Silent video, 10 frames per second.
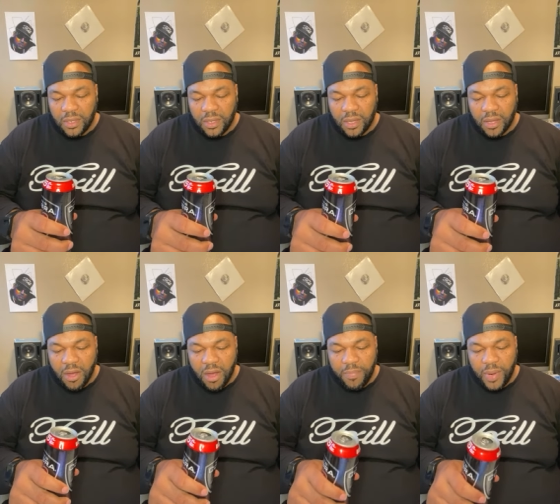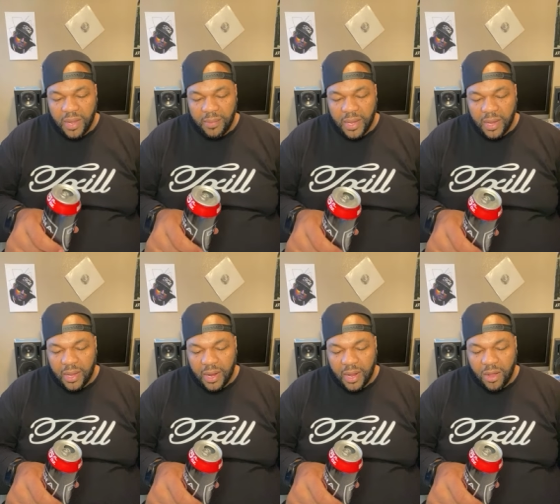and God planned out,
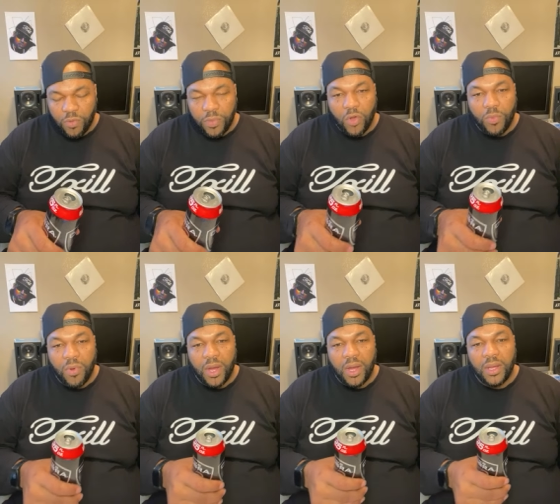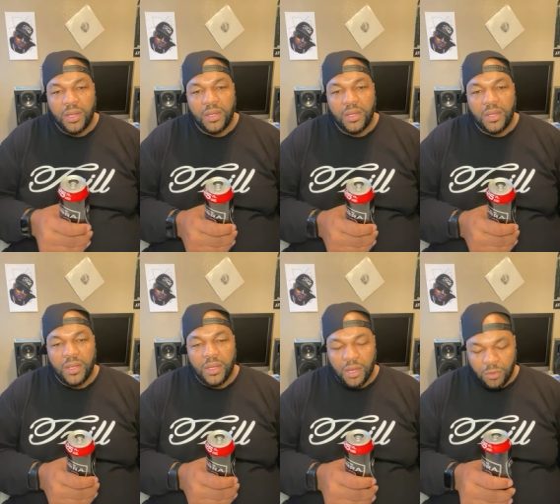and I hope old boy,
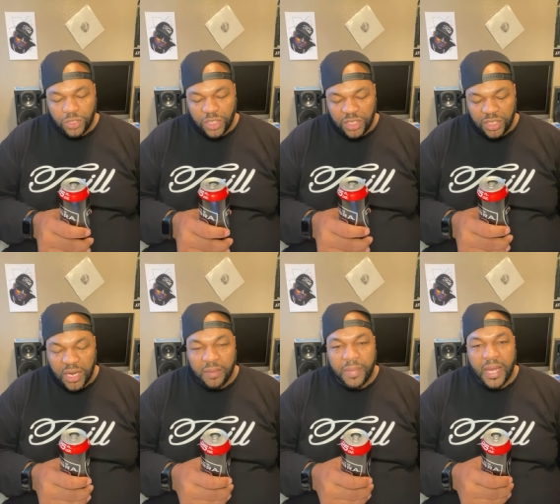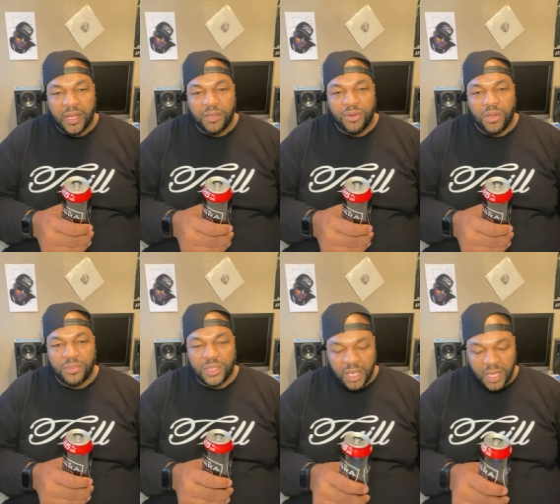O G shake back, you know what
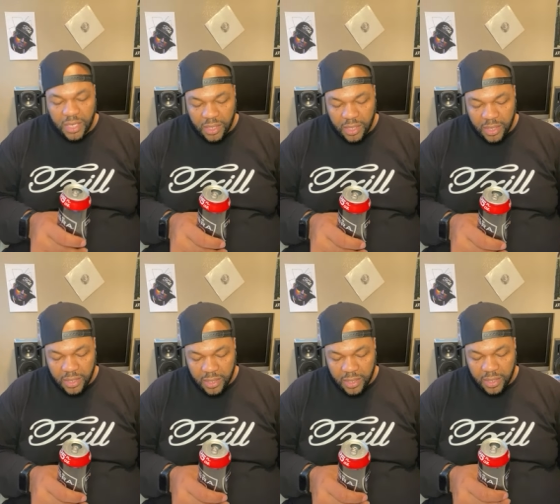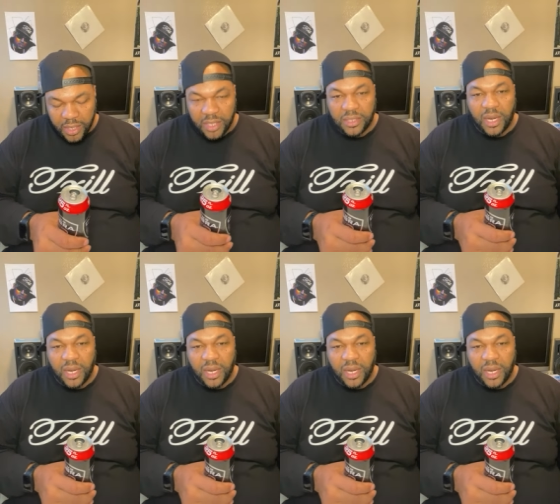I'm saying, and, and can get his